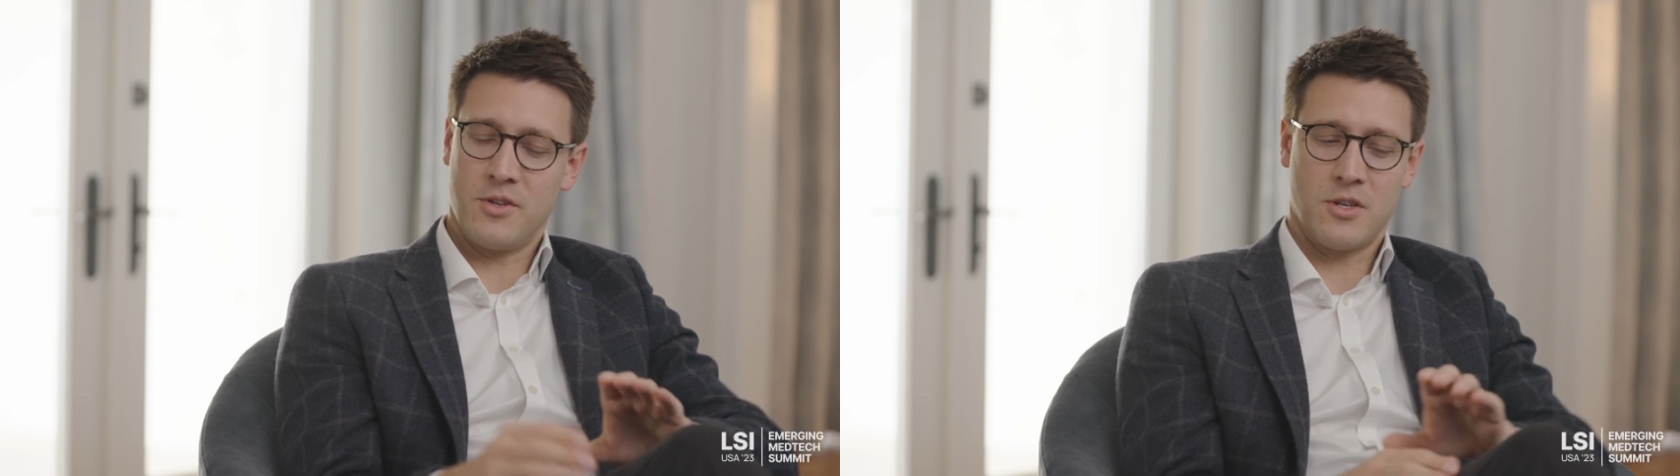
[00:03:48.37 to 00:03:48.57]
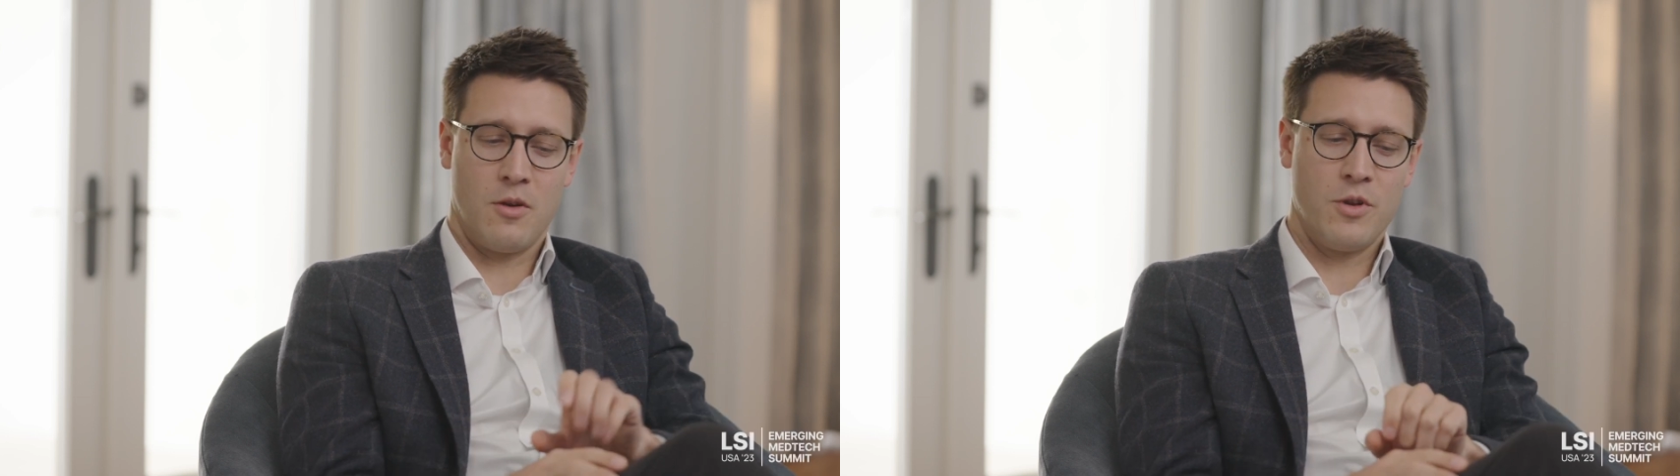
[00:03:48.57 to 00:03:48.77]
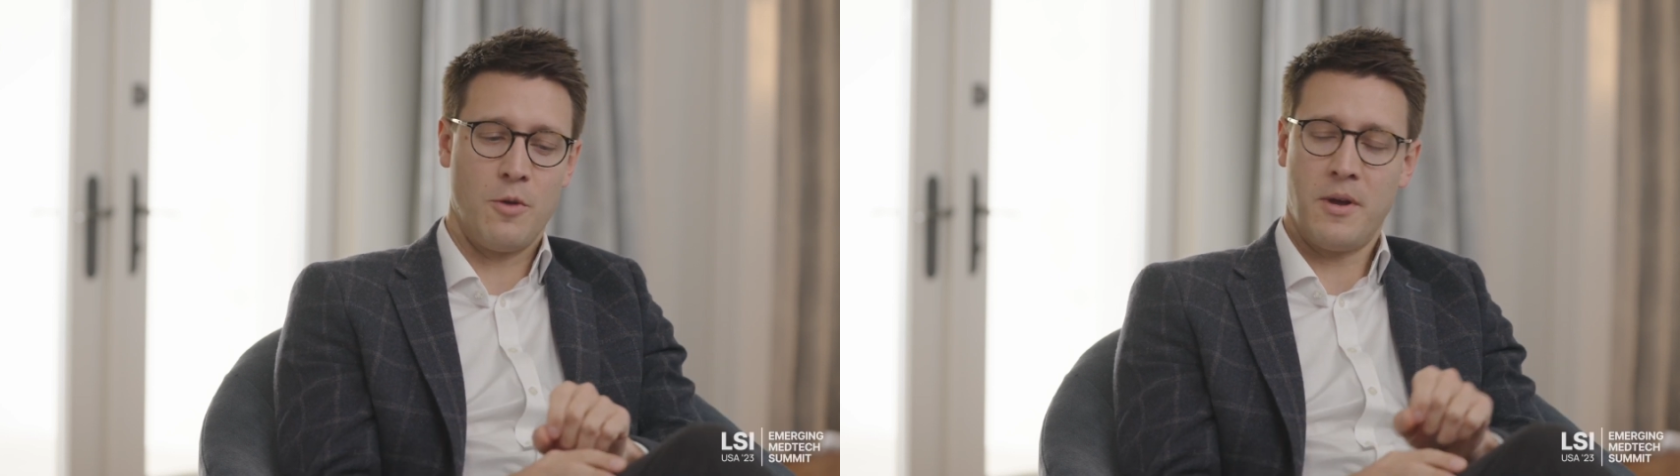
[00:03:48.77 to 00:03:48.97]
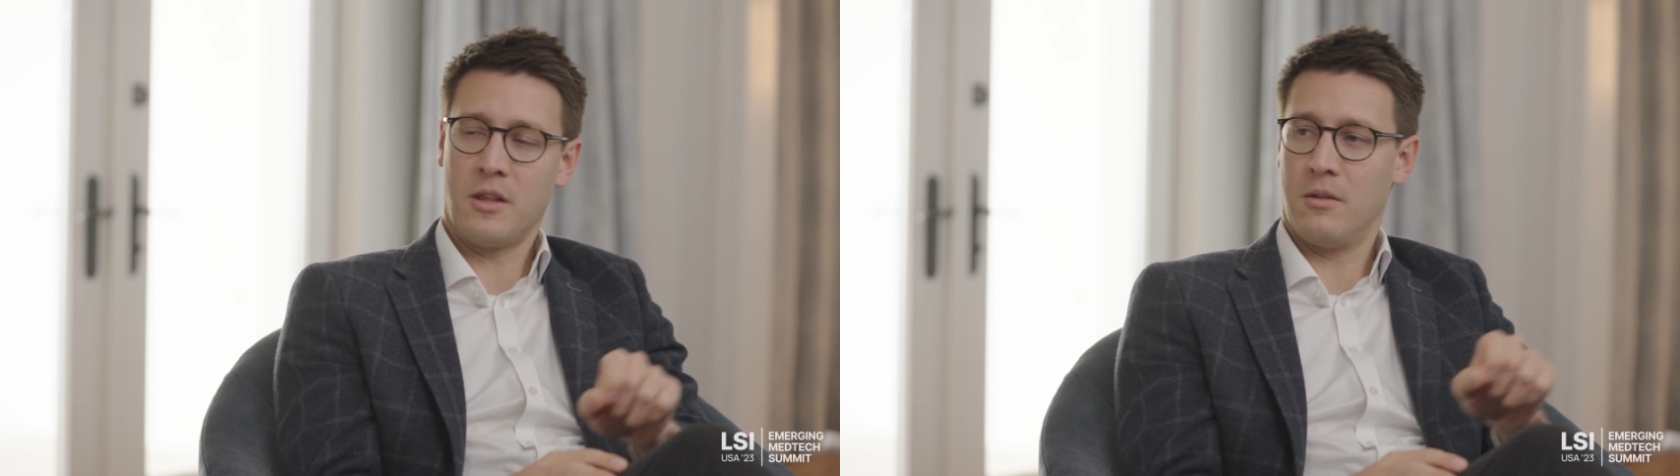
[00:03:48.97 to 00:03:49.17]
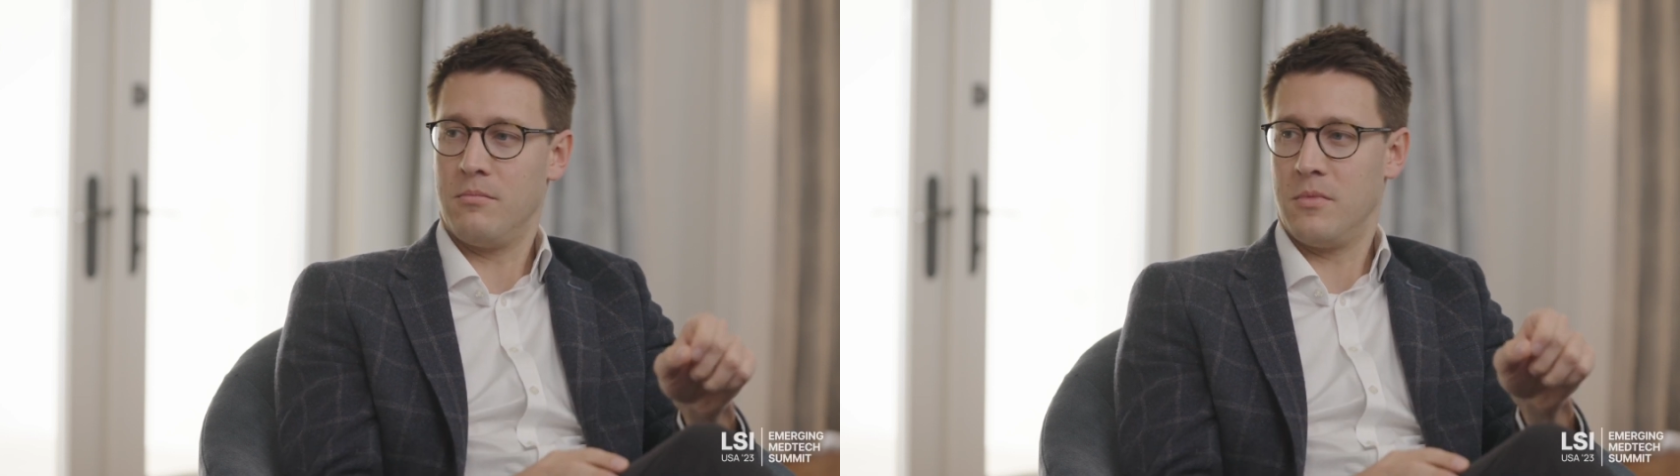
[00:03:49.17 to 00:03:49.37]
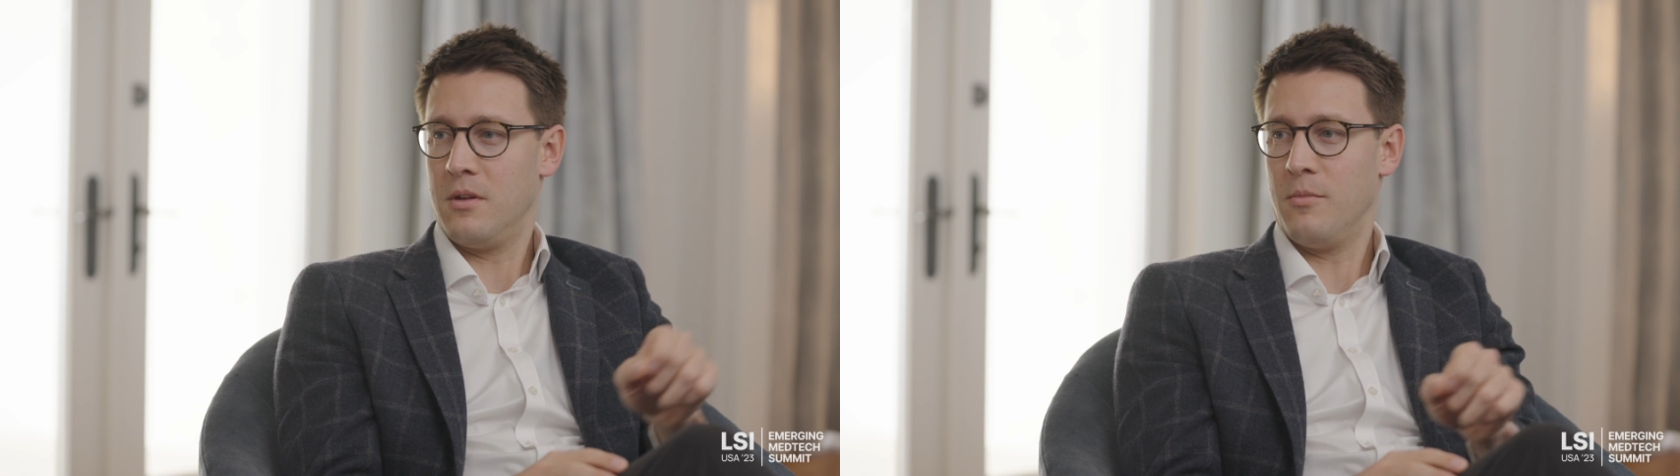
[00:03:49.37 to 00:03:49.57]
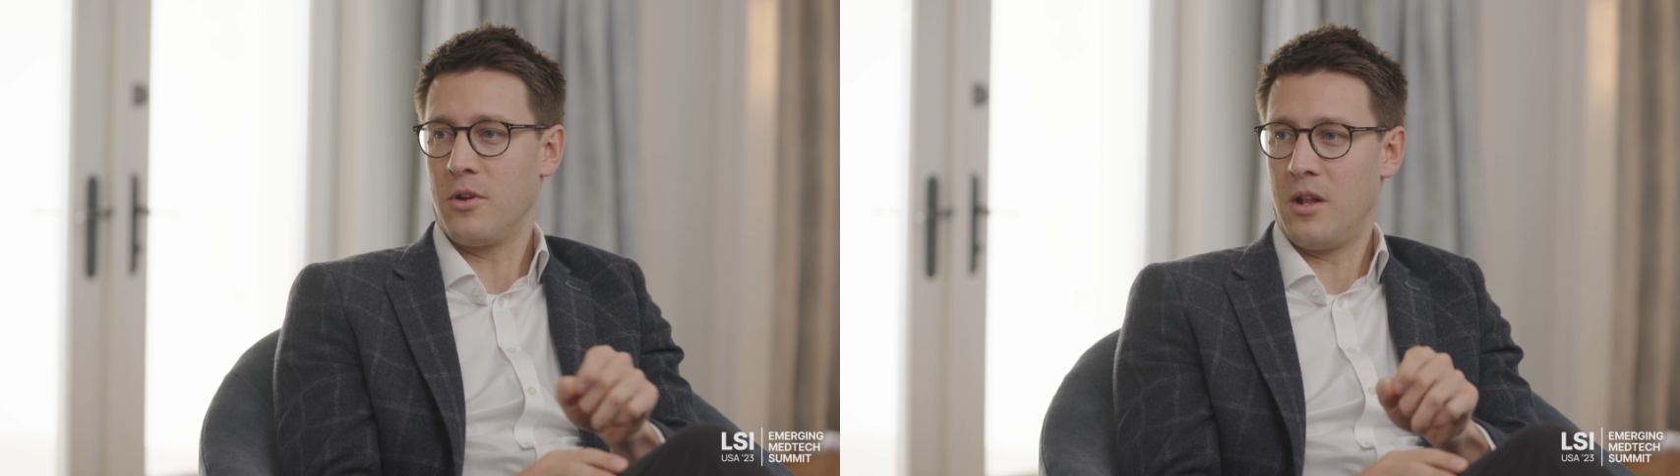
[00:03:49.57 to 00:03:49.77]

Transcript: So when you pick the model